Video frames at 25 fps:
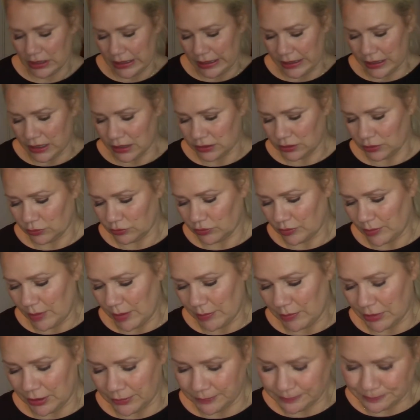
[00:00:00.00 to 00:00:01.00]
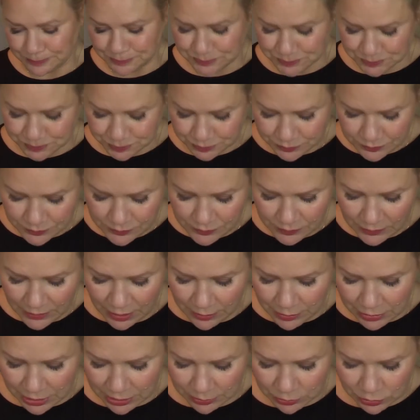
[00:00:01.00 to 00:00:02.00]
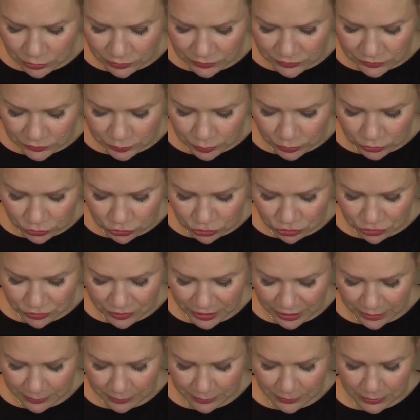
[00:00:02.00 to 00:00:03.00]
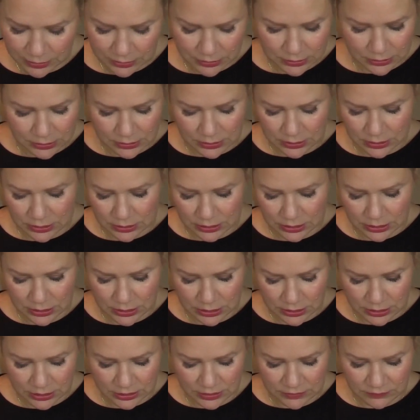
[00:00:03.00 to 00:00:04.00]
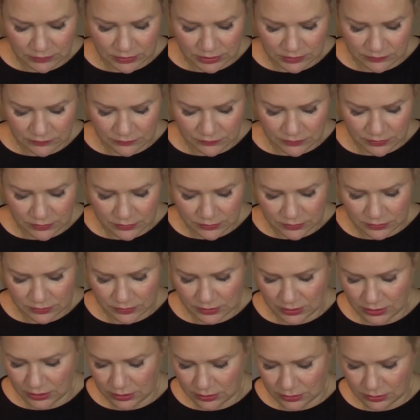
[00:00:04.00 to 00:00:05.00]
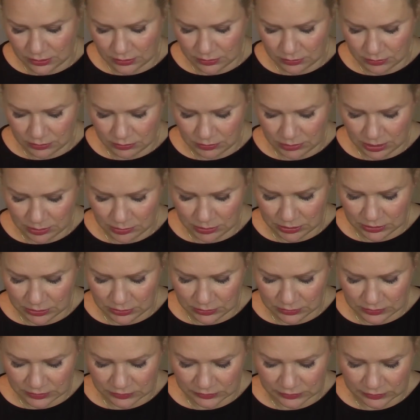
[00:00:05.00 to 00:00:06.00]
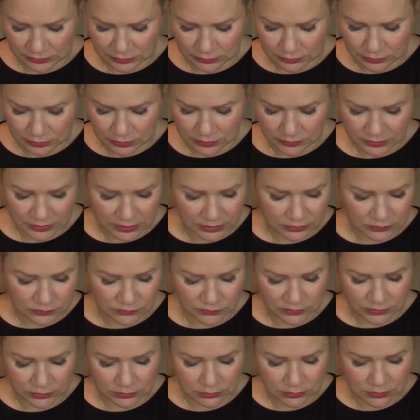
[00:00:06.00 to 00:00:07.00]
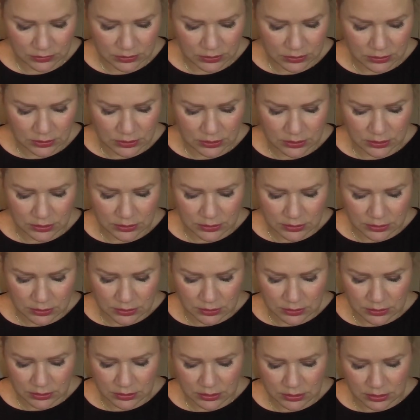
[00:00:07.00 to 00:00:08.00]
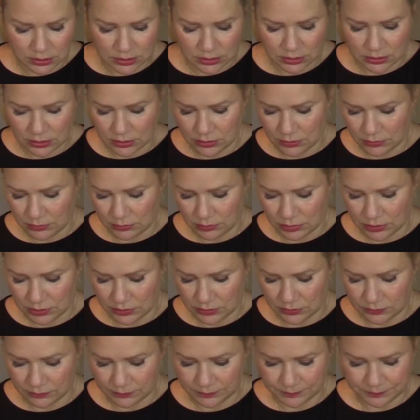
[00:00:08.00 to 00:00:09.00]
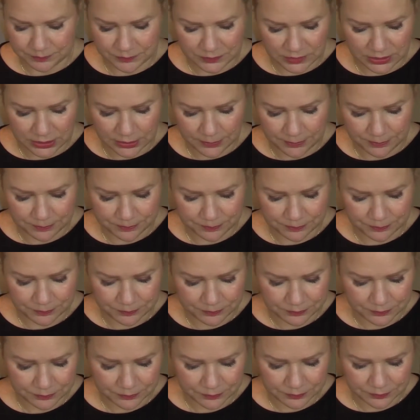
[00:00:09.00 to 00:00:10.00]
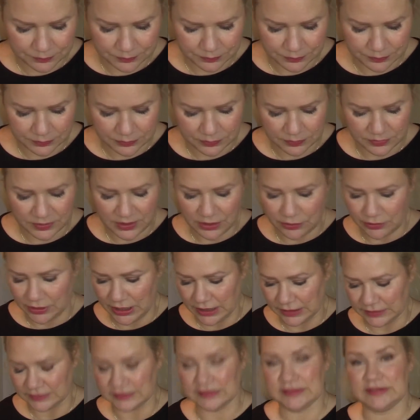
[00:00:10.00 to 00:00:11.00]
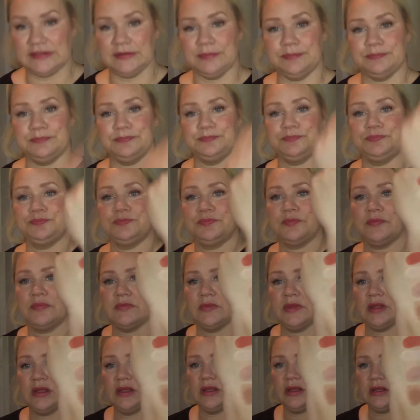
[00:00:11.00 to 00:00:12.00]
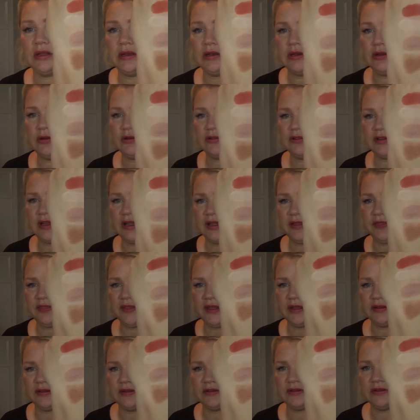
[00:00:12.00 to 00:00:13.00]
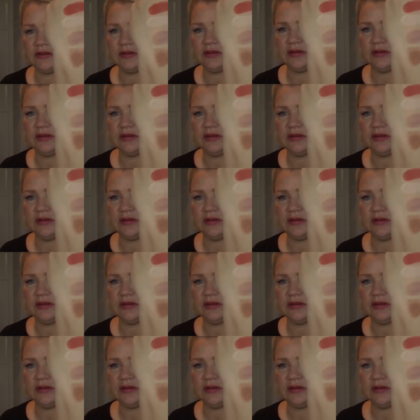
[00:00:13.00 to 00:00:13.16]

I don't remember. But I'm gonna swatch them, even if they maybe doesn't look that fun. But yeah, they're nice. Looks like that.